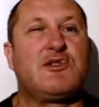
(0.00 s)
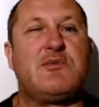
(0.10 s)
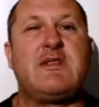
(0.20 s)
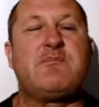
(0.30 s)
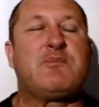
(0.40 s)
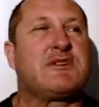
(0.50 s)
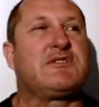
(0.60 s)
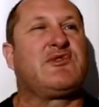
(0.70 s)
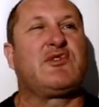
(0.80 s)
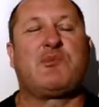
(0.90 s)
have been in
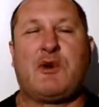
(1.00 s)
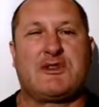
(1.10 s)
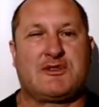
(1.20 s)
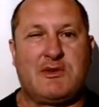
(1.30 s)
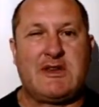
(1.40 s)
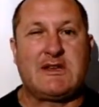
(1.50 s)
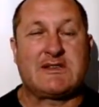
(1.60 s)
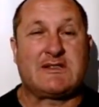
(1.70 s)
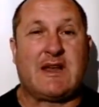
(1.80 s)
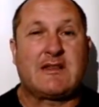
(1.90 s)
prison for the past 20 years.
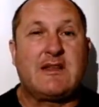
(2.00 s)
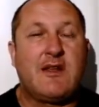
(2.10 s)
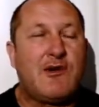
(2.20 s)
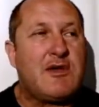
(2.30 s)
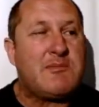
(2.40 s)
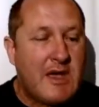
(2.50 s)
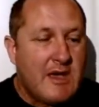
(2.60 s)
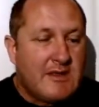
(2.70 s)
It's like they know him.